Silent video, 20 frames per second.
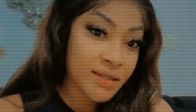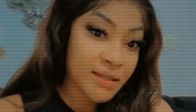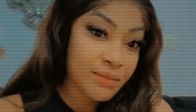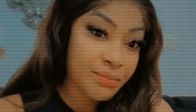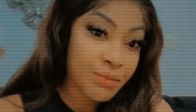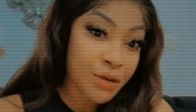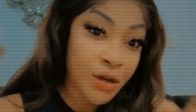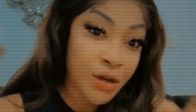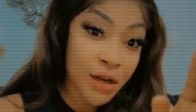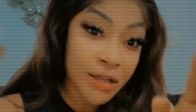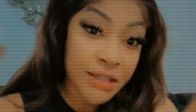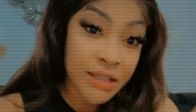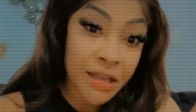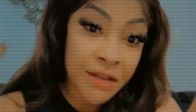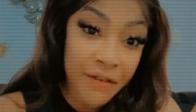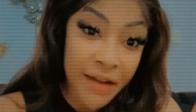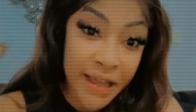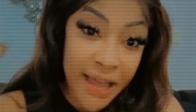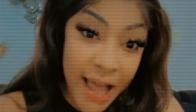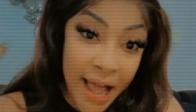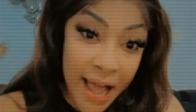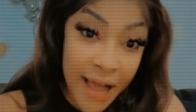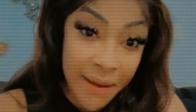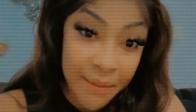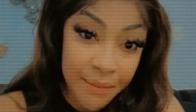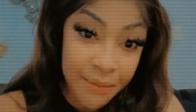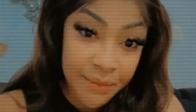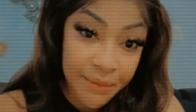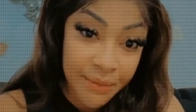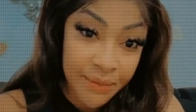Because if I
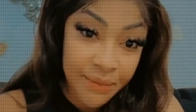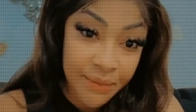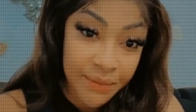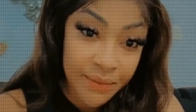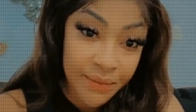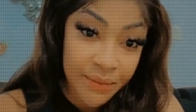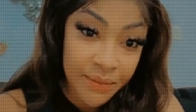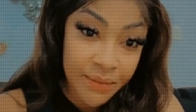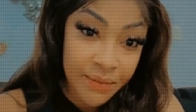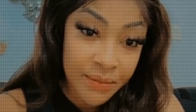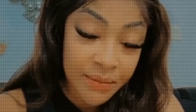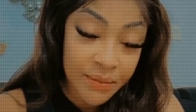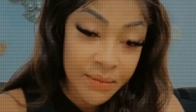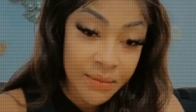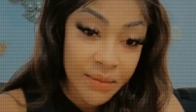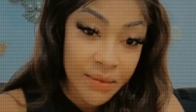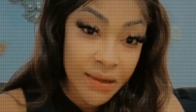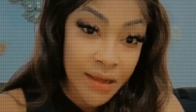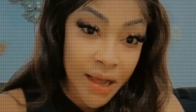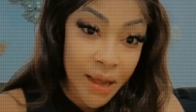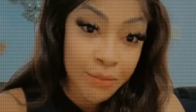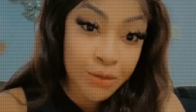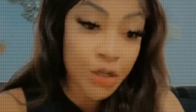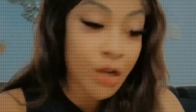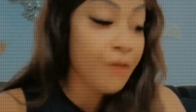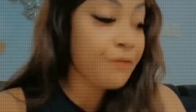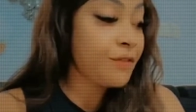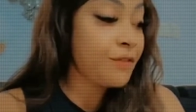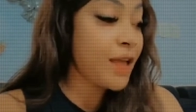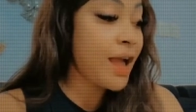am, I'm
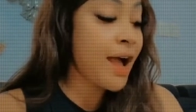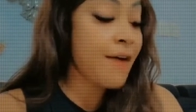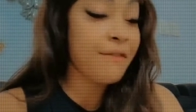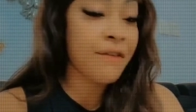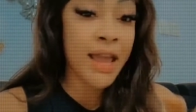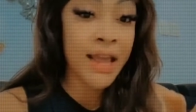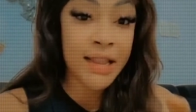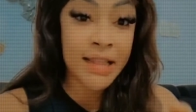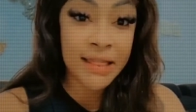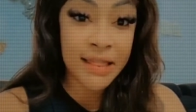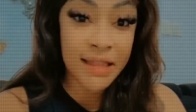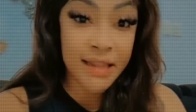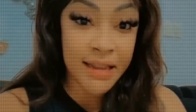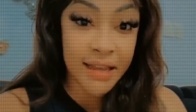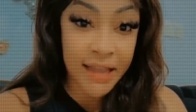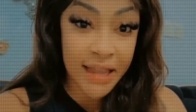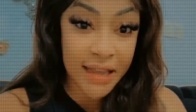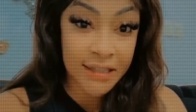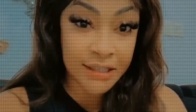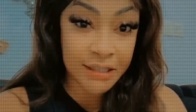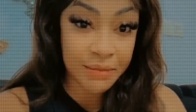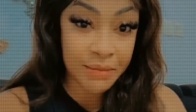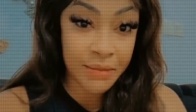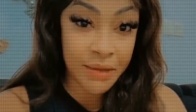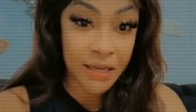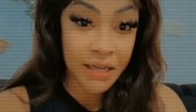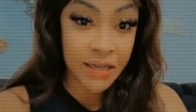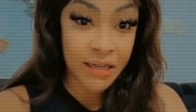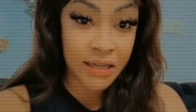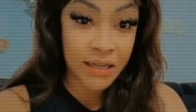sure if they have anything against
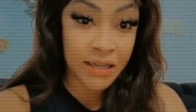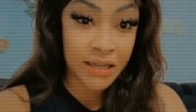me,